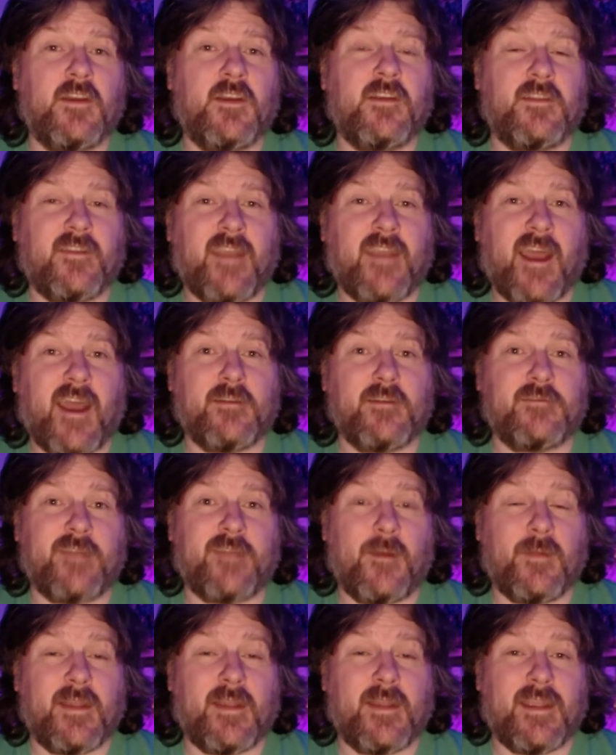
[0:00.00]
the Addams
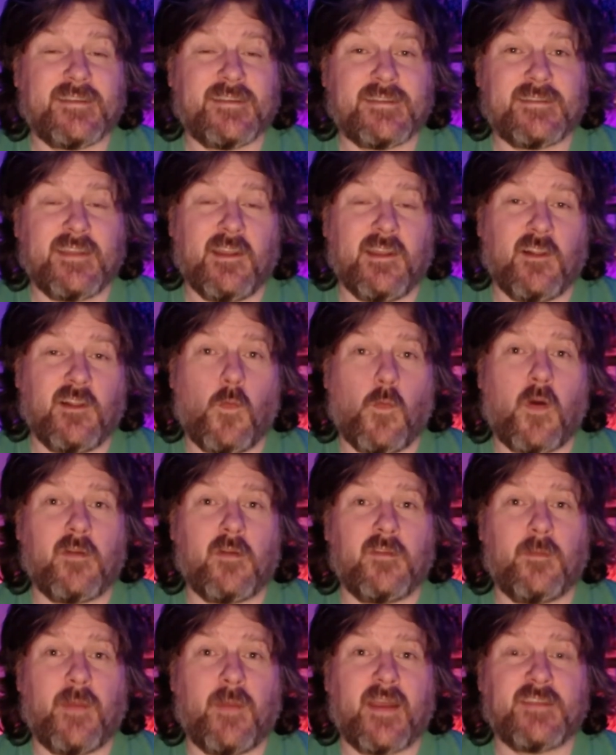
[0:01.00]
Family is still one of
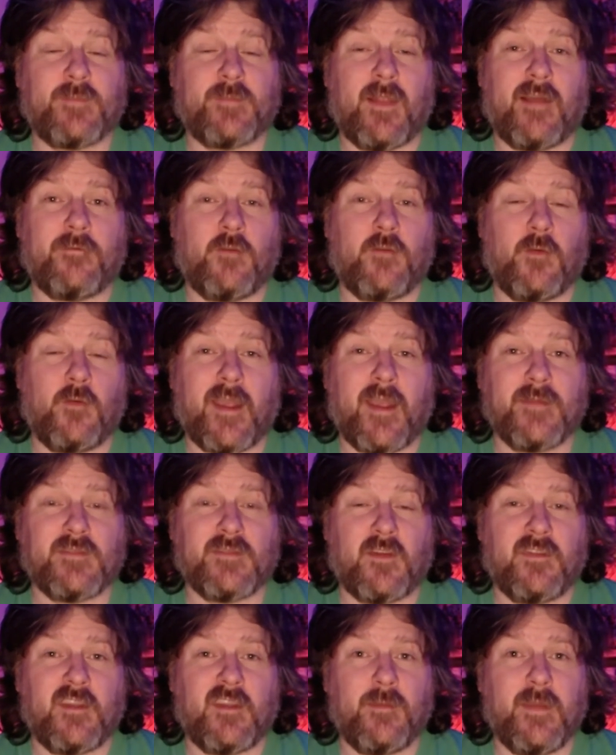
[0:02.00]
the best platform games
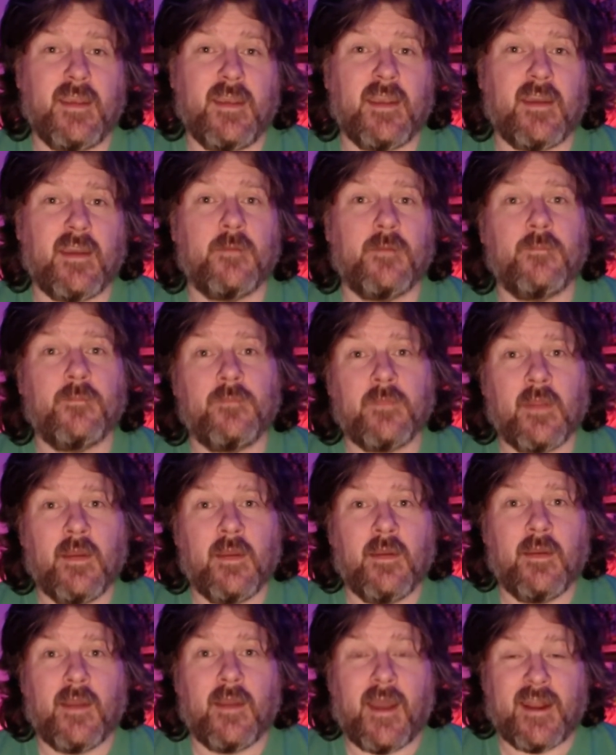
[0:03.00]
on the Amiga,
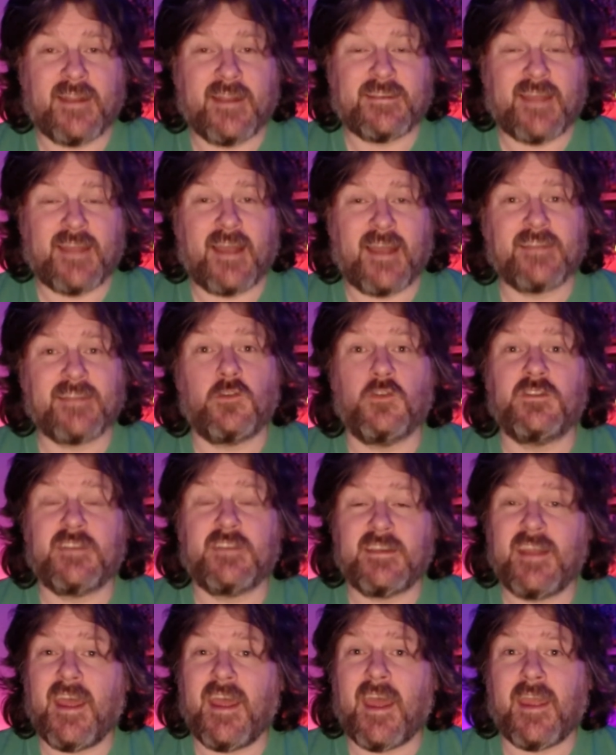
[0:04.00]
and it's as good
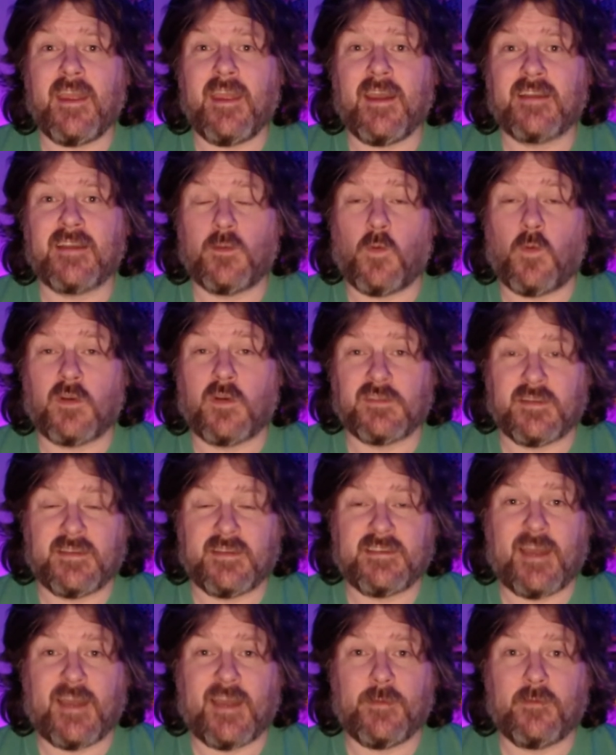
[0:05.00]
today as it was at the
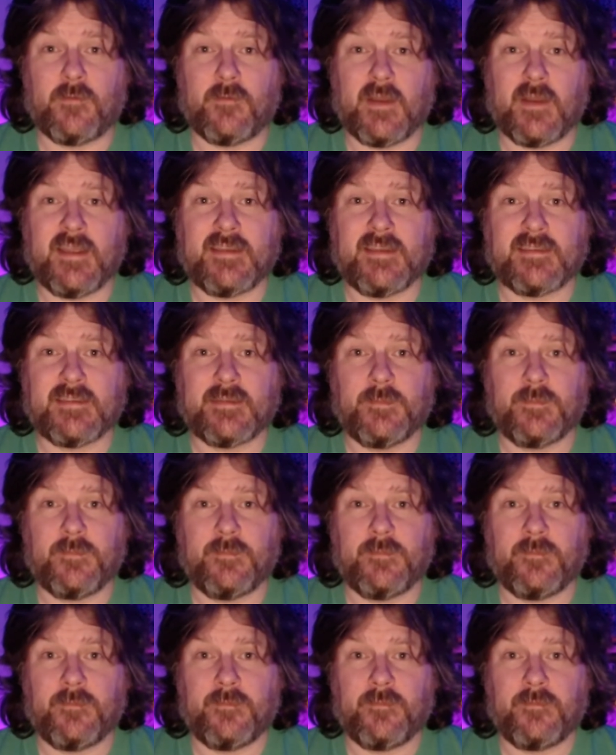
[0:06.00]
time of release.
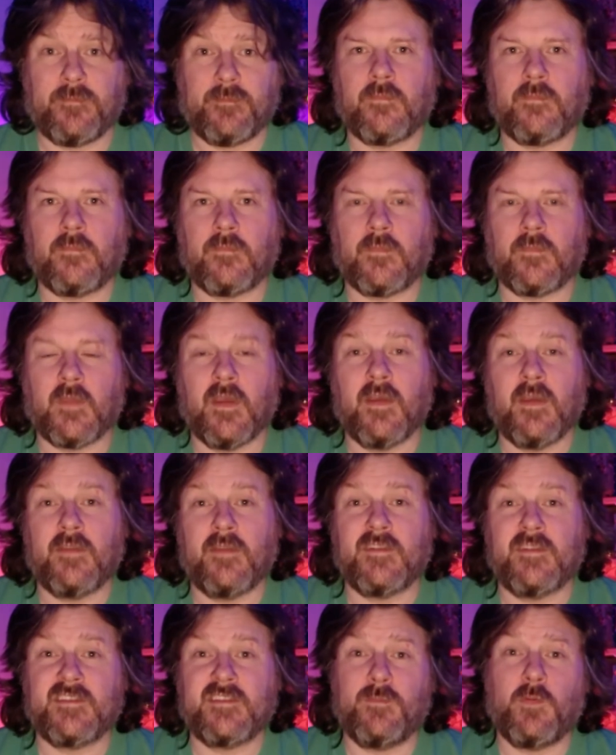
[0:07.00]
The
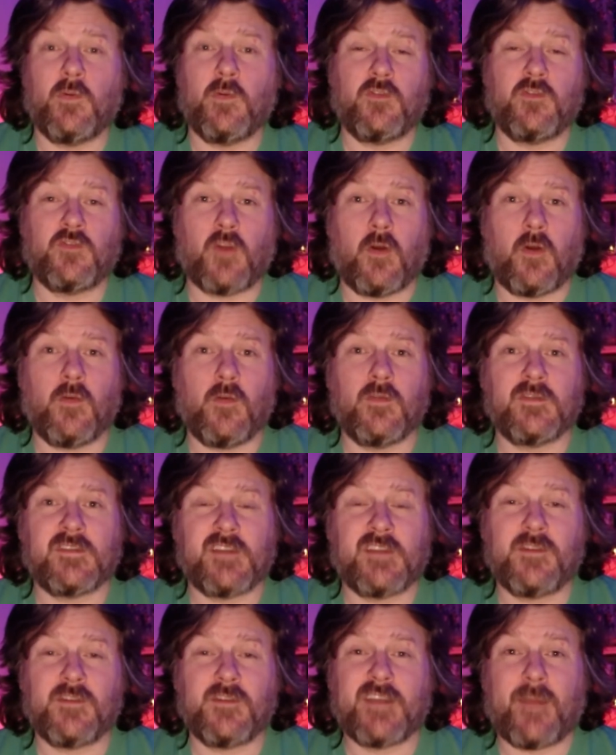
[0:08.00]
simple controls,
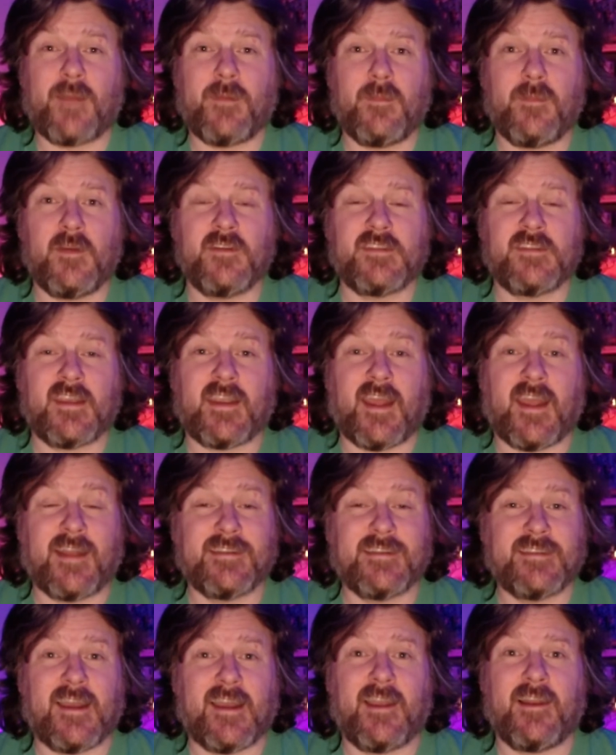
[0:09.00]
toe-tapping music and
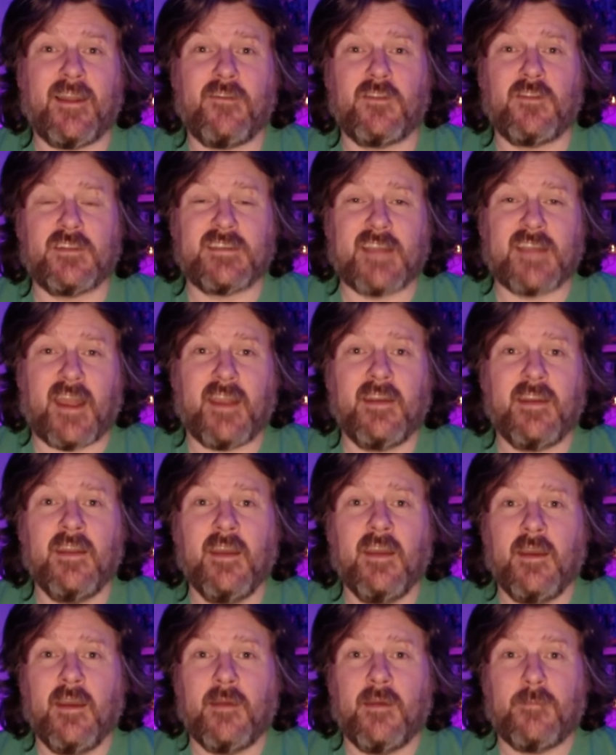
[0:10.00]
tight level design
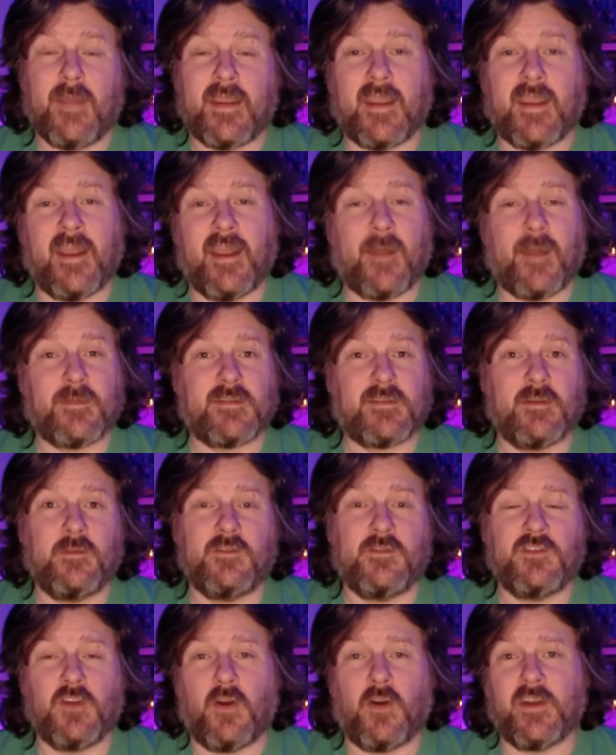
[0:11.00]
make it an absolute
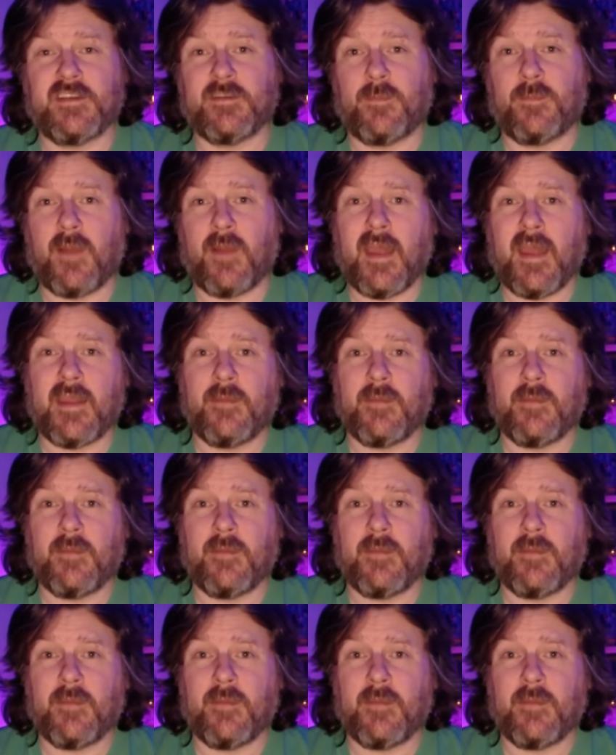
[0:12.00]
joy to play.